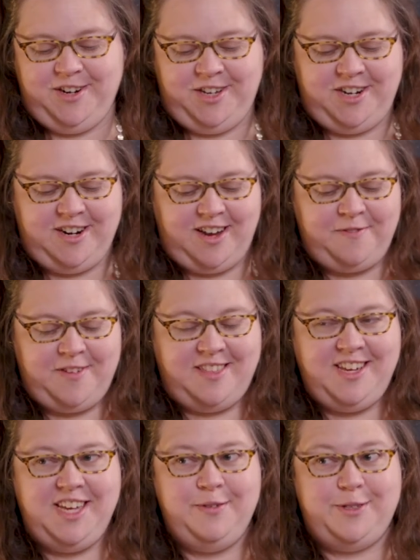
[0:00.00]
earlier. I
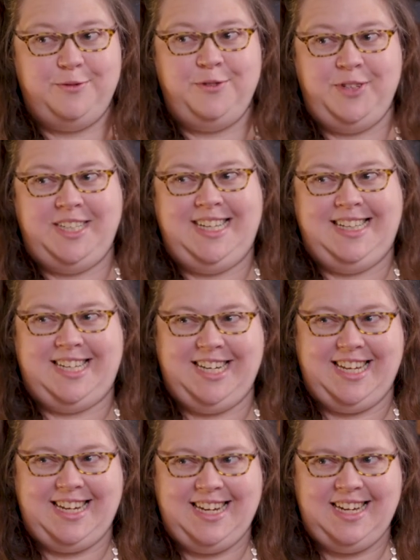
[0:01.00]
think he was really
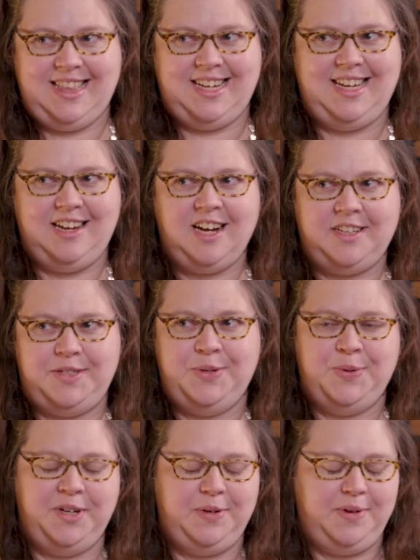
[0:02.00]
lucky that he got to
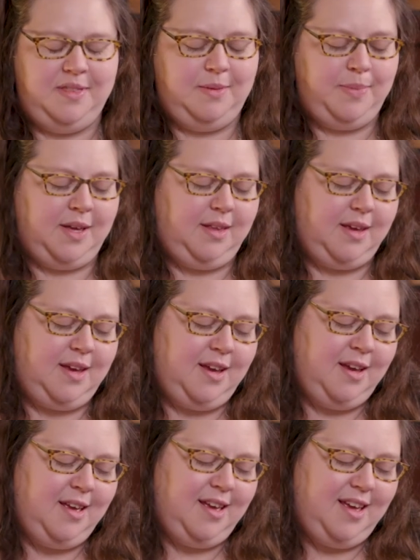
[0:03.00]
work with the
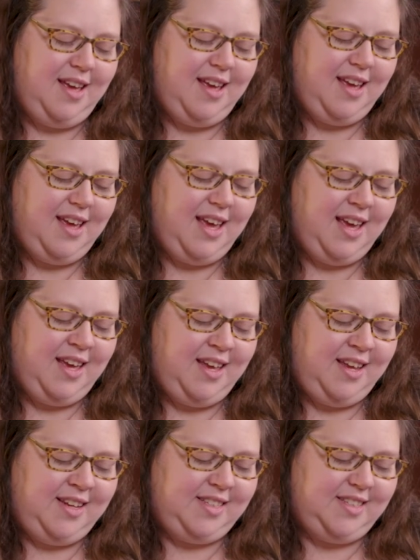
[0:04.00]
ballet,
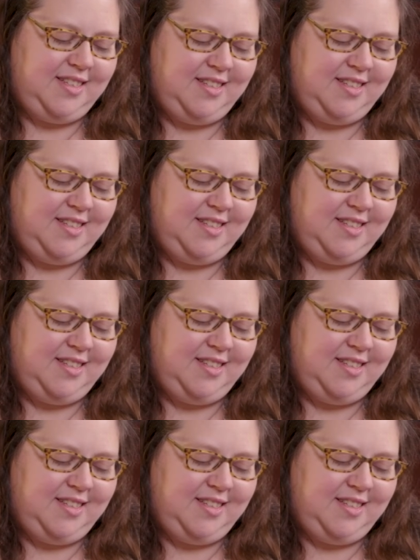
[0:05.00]
and